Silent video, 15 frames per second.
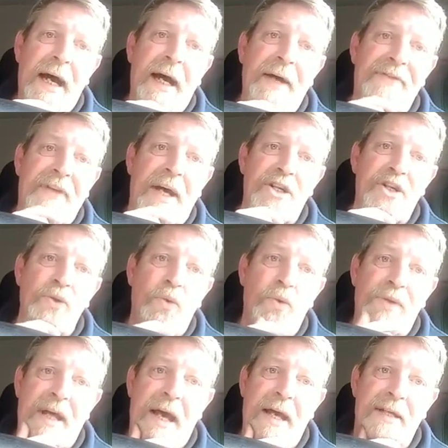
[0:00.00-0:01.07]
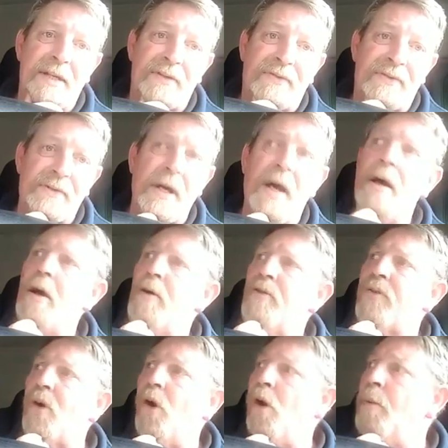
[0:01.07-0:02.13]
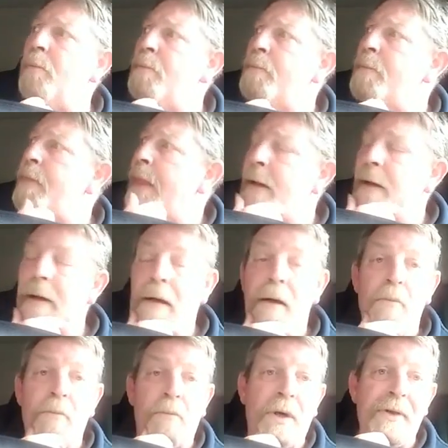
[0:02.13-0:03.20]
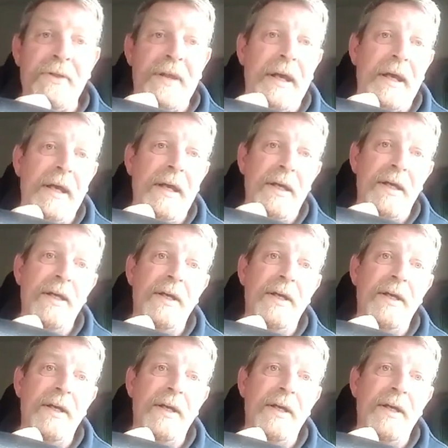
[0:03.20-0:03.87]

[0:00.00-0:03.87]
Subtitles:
additional deaths from Monday to